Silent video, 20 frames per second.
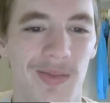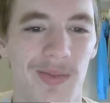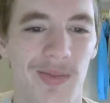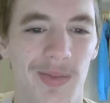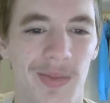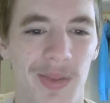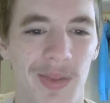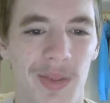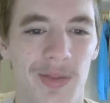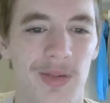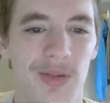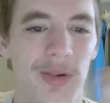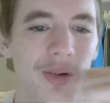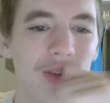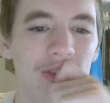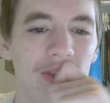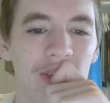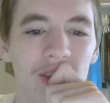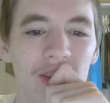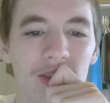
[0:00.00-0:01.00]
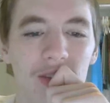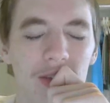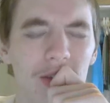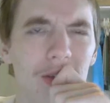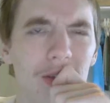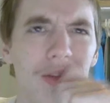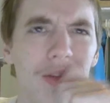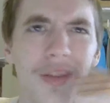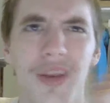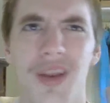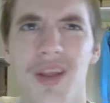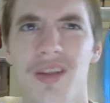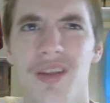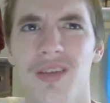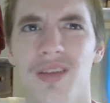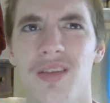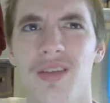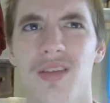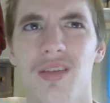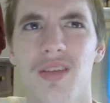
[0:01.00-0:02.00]
then the phone doesn't exist. Although then
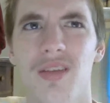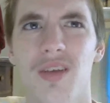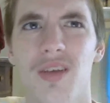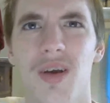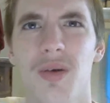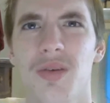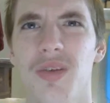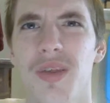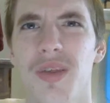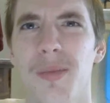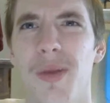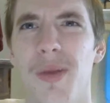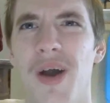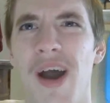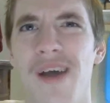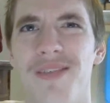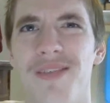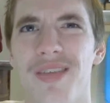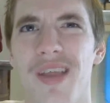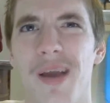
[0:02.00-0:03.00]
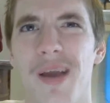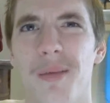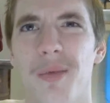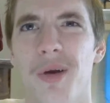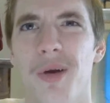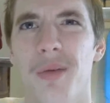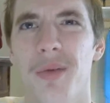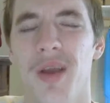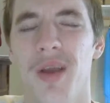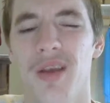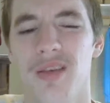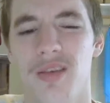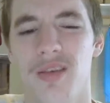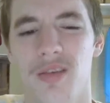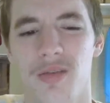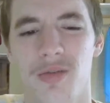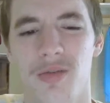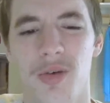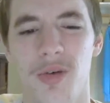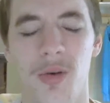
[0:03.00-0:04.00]
again, it was only about half the time
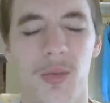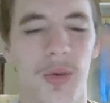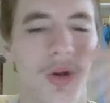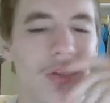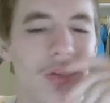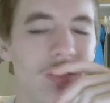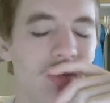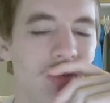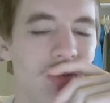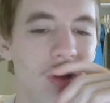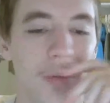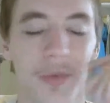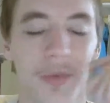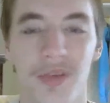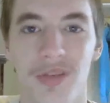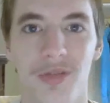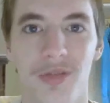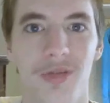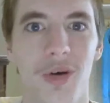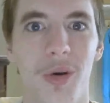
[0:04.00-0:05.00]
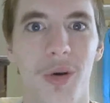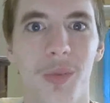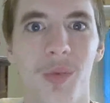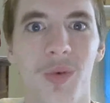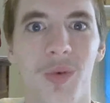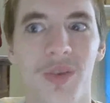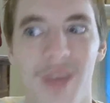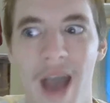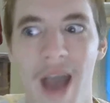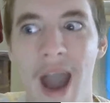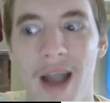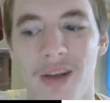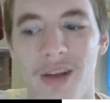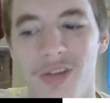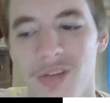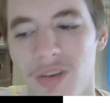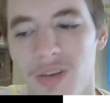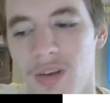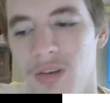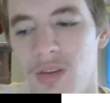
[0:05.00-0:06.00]
Comcast's phone would also drop, because the phone was
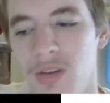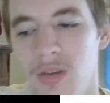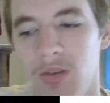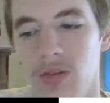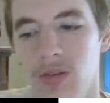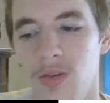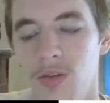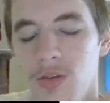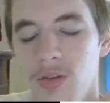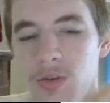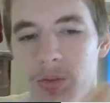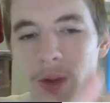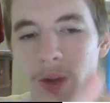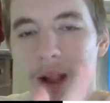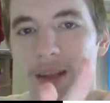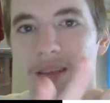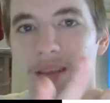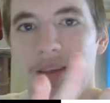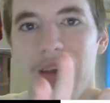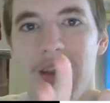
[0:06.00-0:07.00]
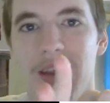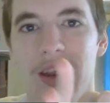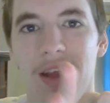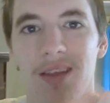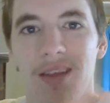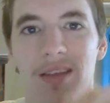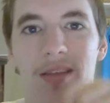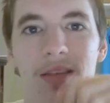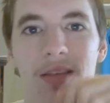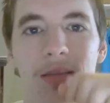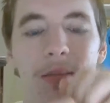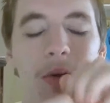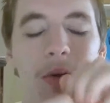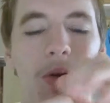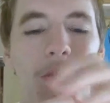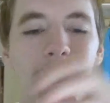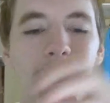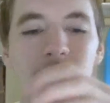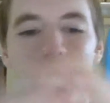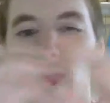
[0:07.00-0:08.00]
actually directly connected to the
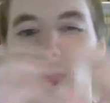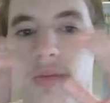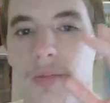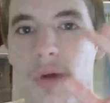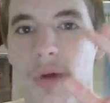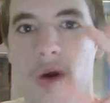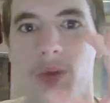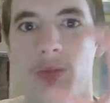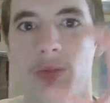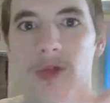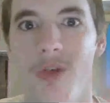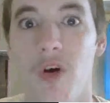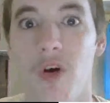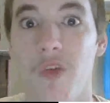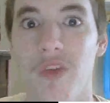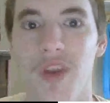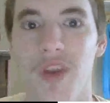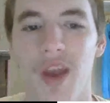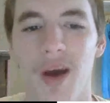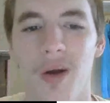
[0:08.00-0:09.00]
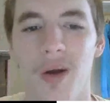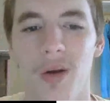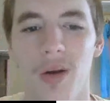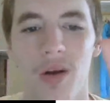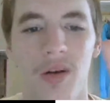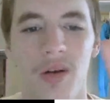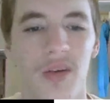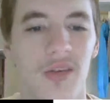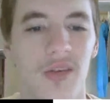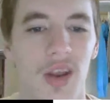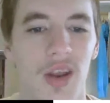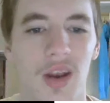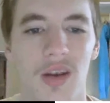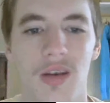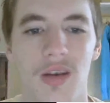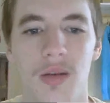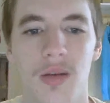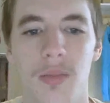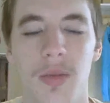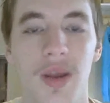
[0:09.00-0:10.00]
modem. So if the modem faulted out or
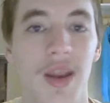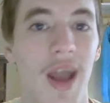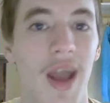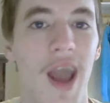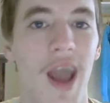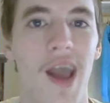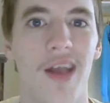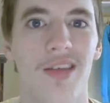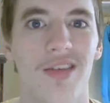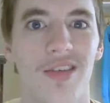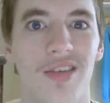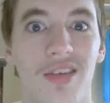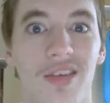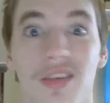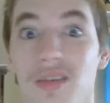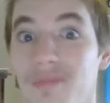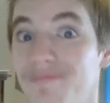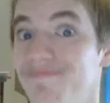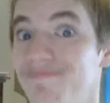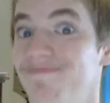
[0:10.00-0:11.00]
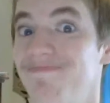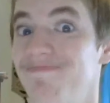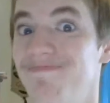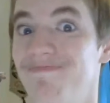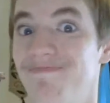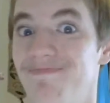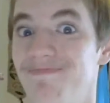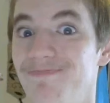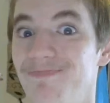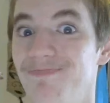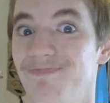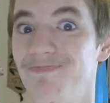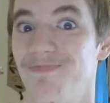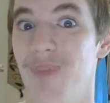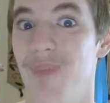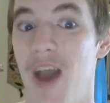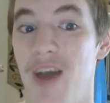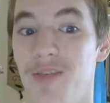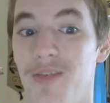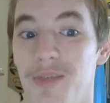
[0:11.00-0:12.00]
decided to be an ass,
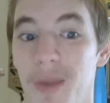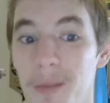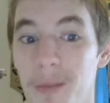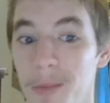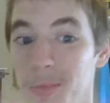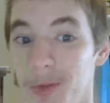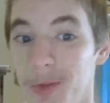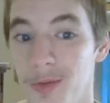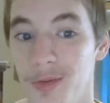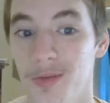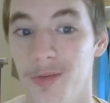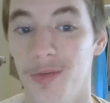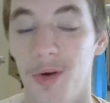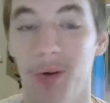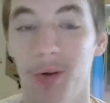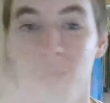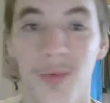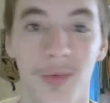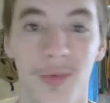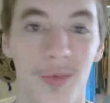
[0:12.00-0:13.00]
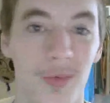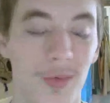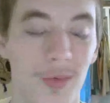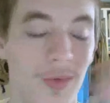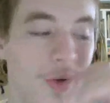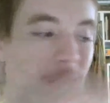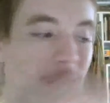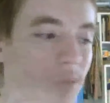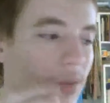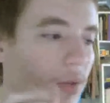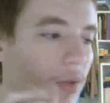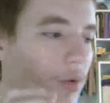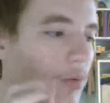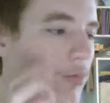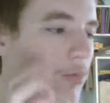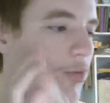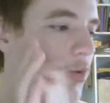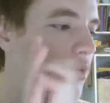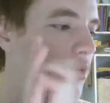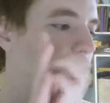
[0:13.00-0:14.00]
half the time we lose the phone, the
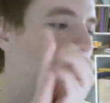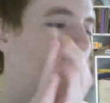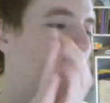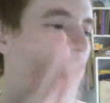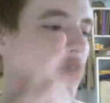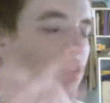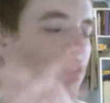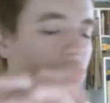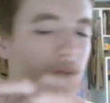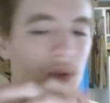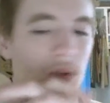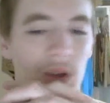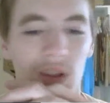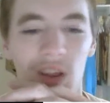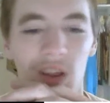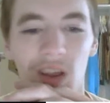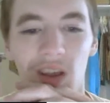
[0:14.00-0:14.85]
home phone connection as well.